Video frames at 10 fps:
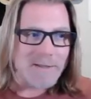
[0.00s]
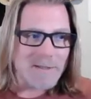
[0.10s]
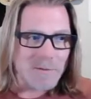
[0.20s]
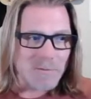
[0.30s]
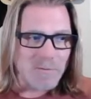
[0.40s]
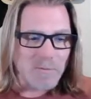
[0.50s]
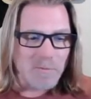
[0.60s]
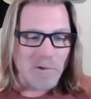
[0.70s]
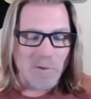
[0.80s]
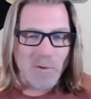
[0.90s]
And so
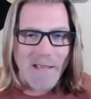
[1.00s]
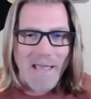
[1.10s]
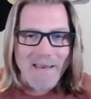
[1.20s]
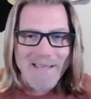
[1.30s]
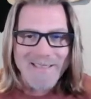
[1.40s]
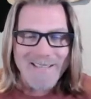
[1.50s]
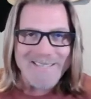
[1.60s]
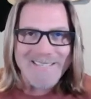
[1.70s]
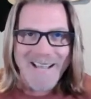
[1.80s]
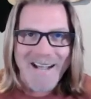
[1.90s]
creating
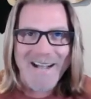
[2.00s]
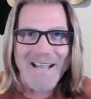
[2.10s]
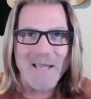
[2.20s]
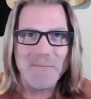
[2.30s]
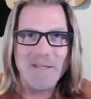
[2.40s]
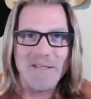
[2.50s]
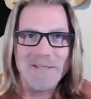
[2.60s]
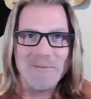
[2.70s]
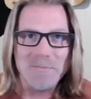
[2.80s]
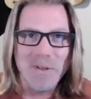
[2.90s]
this time and
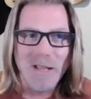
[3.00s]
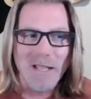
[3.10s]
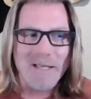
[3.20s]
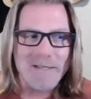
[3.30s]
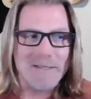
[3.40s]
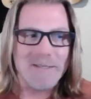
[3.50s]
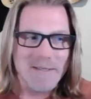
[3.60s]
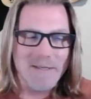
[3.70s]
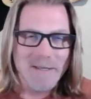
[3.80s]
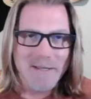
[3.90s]
this
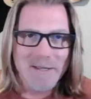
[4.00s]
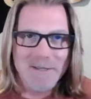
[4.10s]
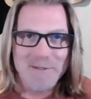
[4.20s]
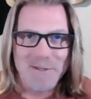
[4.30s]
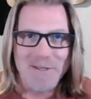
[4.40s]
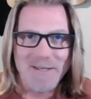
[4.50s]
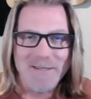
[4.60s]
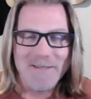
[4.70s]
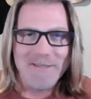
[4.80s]
place so that